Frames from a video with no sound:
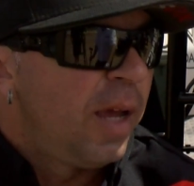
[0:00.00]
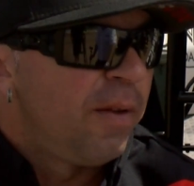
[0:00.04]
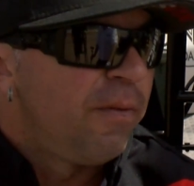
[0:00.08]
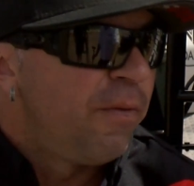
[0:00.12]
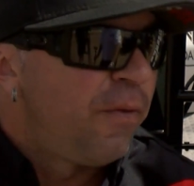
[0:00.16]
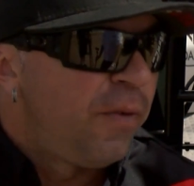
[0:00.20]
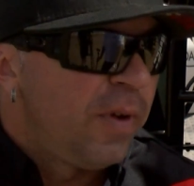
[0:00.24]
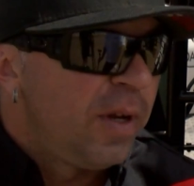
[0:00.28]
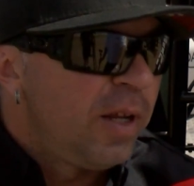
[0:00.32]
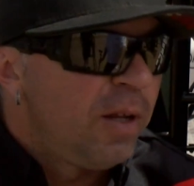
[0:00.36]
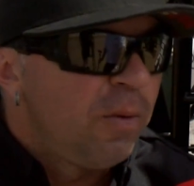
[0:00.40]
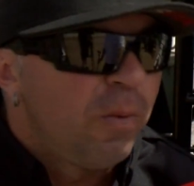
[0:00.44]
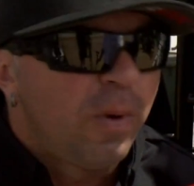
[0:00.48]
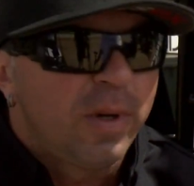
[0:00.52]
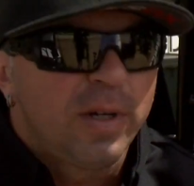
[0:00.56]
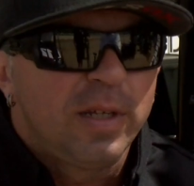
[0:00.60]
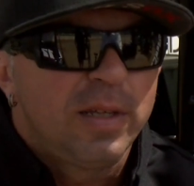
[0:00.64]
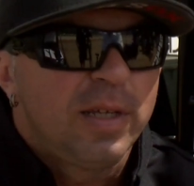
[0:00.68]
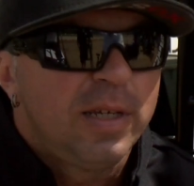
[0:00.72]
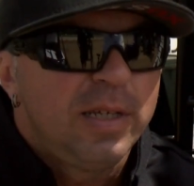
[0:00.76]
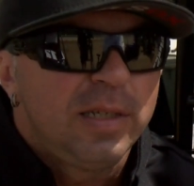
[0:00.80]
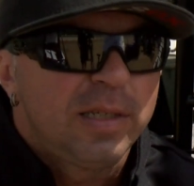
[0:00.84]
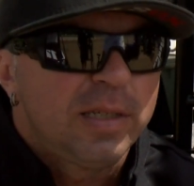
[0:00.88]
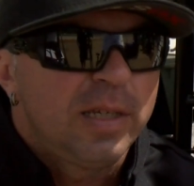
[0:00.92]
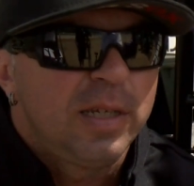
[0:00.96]
and fit in one of
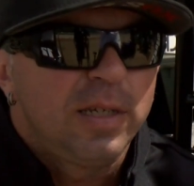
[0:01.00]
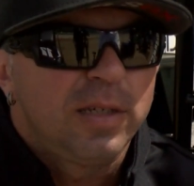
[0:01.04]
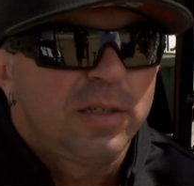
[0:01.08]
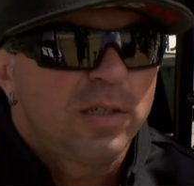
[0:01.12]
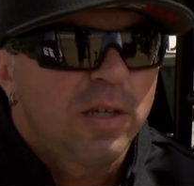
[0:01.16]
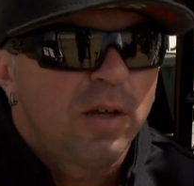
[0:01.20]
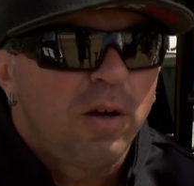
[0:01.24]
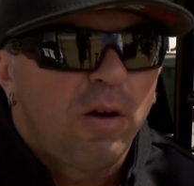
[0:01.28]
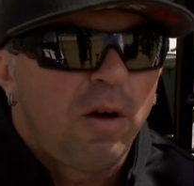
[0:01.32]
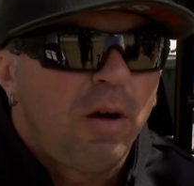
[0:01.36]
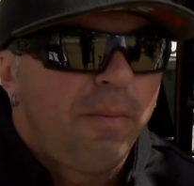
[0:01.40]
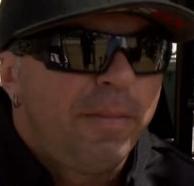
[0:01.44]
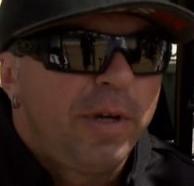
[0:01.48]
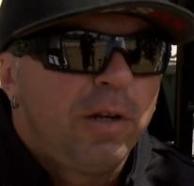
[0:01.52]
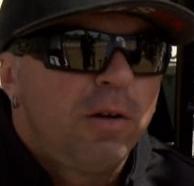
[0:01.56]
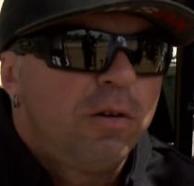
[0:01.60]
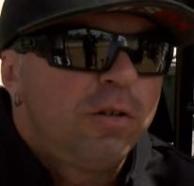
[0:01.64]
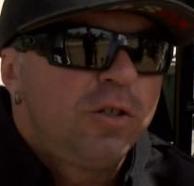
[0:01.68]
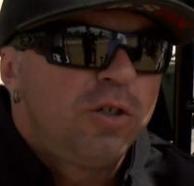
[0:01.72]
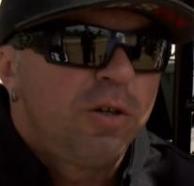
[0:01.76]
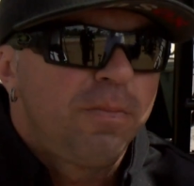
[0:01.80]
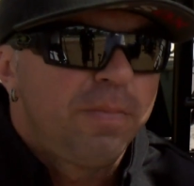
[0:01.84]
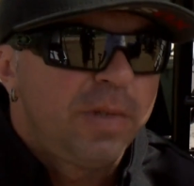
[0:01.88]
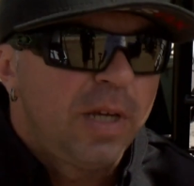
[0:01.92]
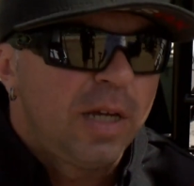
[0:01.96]
these things. So, I
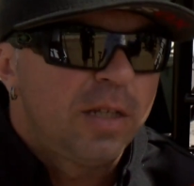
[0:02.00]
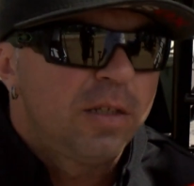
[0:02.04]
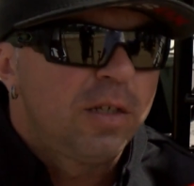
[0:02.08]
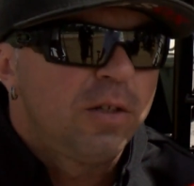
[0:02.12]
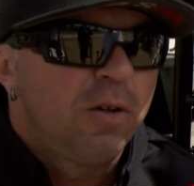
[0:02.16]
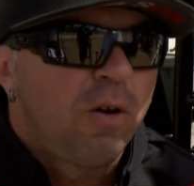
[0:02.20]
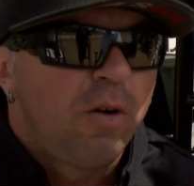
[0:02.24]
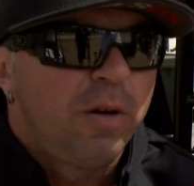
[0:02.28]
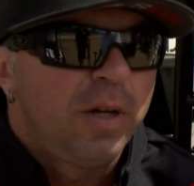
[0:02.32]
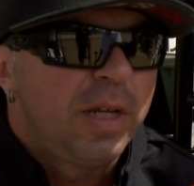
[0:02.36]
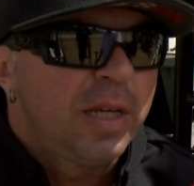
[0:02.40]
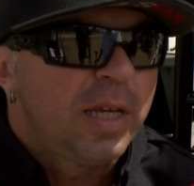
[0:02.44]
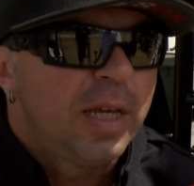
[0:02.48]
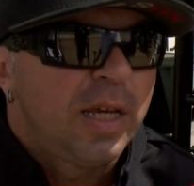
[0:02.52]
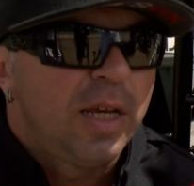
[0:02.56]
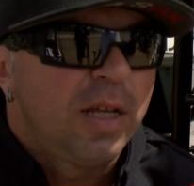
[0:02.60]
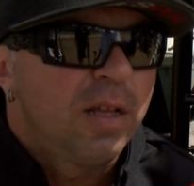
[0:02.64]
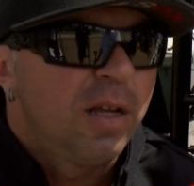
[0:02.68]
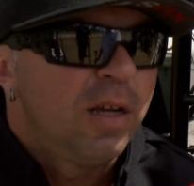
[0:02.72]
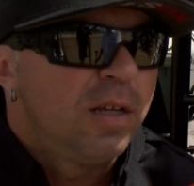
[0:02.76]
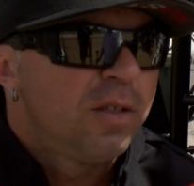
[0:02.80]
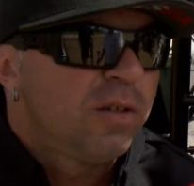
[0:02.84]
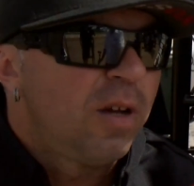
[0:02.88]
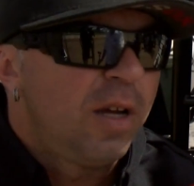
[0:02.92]
dropped down to 90 kilos.